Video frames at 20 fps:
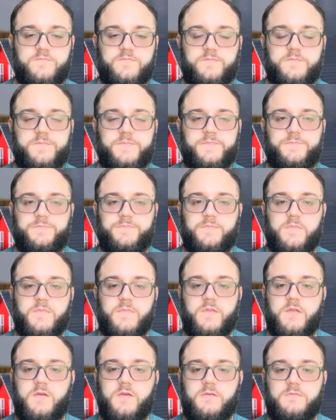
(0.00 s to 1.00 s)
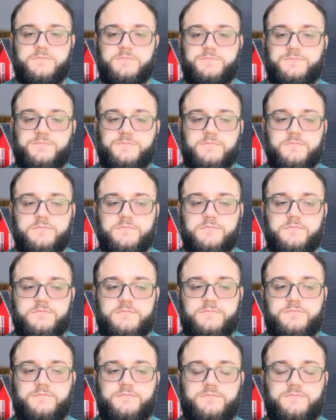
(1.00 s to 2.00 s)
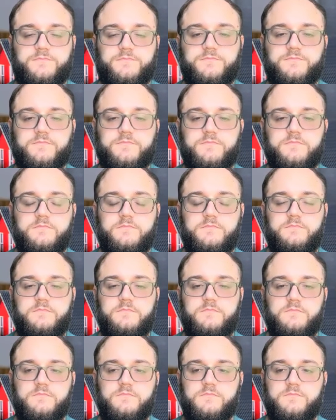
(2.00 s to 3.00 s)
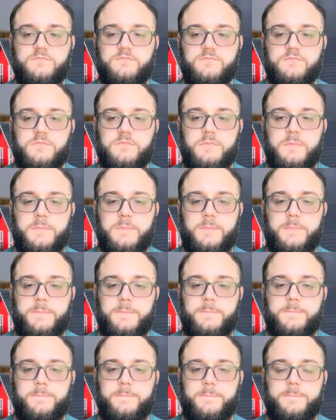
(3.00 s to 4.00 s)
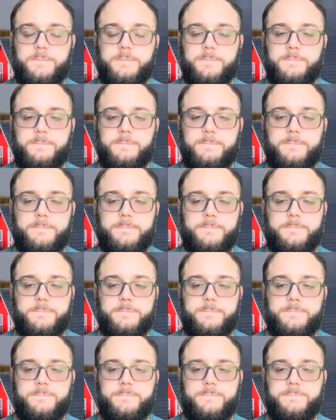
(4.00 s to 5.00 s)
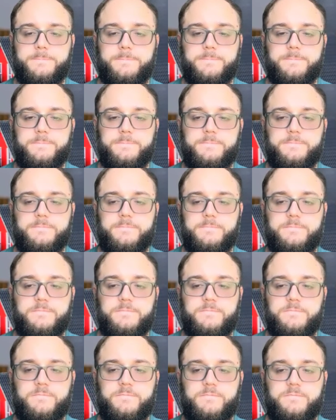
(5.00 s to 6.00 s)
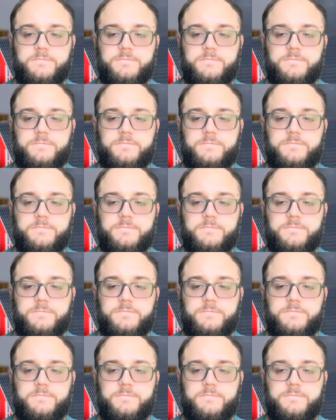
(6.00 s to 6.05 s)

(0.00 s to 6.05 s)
[no speech]